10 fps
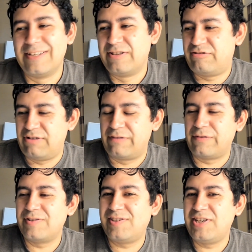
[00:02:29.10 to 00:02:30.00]

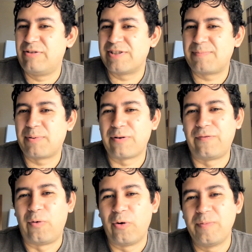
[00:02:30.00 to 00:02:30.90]
Trevor Zegras
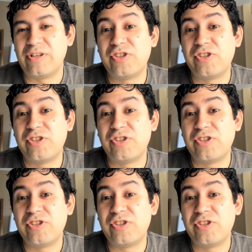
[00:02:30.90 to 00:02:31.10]
performed